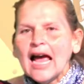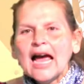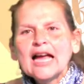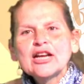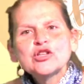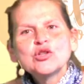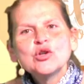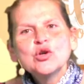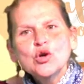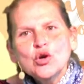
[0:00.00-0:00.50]

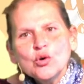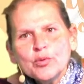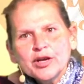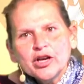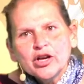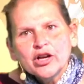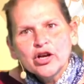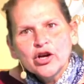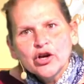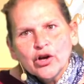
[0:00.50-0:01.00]
And to who are we
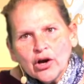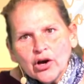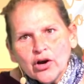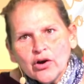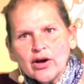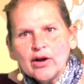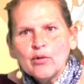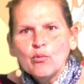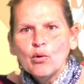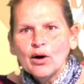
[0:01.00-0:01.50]
going to
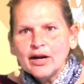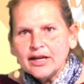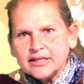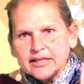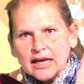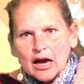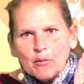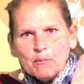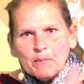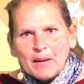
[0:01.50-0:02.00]
go? And what
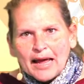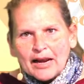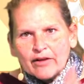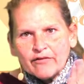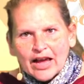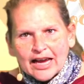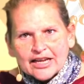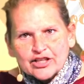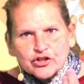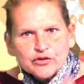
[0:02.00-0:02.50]
is our plan
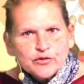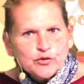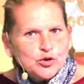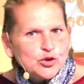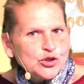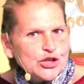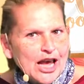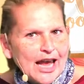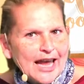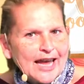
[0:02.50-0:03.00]
of action for
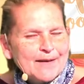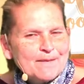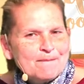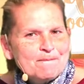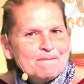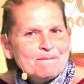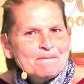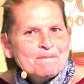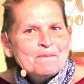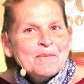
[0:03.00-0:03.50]
today?
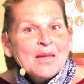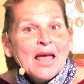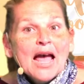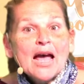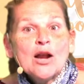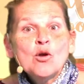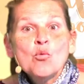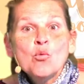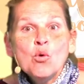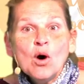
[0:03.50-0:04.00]

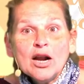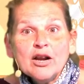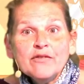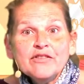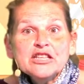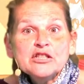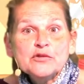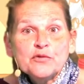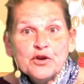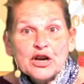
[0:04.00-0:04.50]
And one of
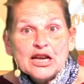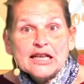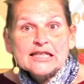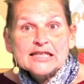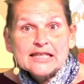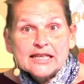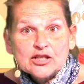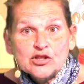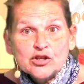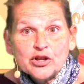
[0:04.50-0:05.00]
his friends
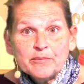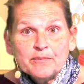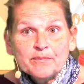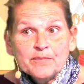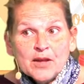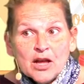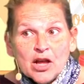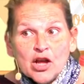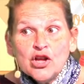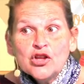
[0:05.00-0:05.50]
said to him,
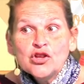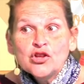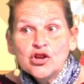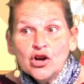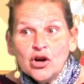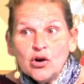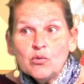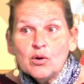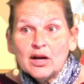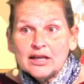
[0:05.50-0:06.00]
You
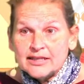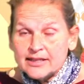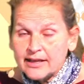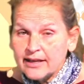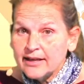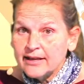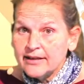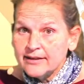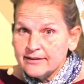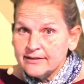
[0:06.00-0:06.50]
know what,
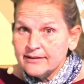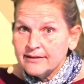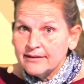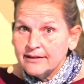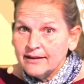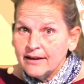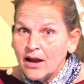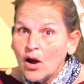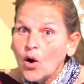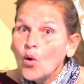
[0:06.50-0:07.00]
Zacchaeus?
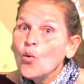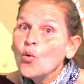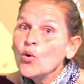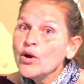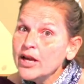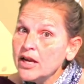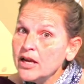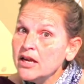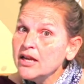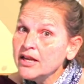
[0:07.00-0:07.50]

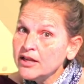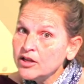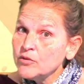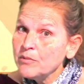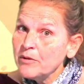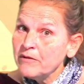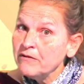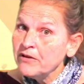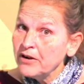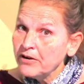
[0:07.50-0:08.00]
we need to
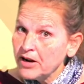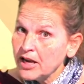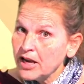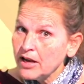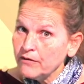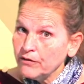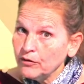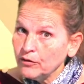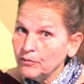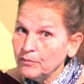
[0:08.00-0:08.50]
be very
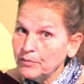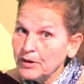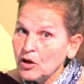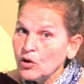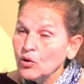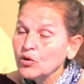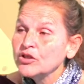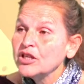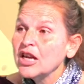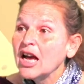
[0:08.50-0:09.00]
careful
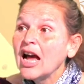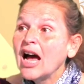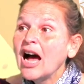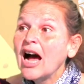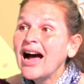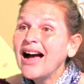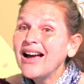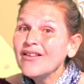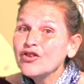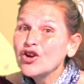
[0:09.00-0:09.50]
because
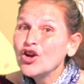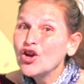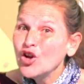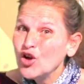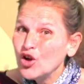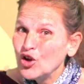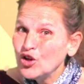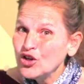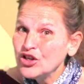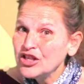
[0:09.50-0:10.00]
I've
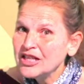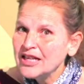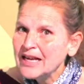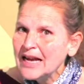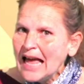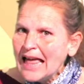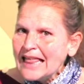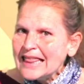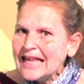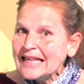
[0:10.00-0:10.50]
heard
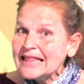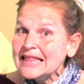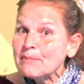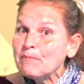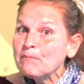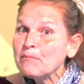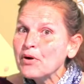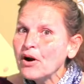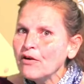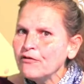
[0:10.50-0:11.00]
that the
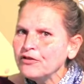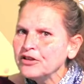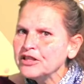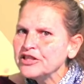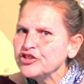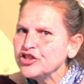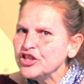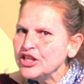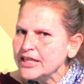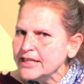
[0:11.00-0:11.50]
prophet
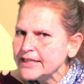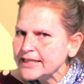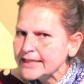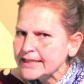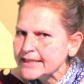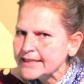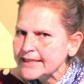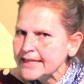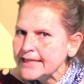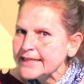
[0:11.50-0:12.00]

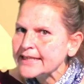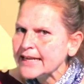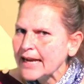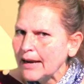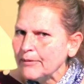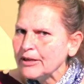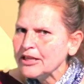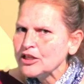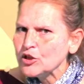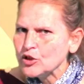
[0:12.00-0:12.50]
Jesus is
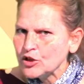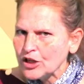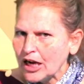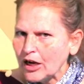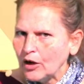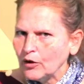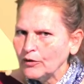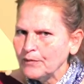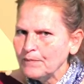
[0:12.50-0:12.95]
coming to town.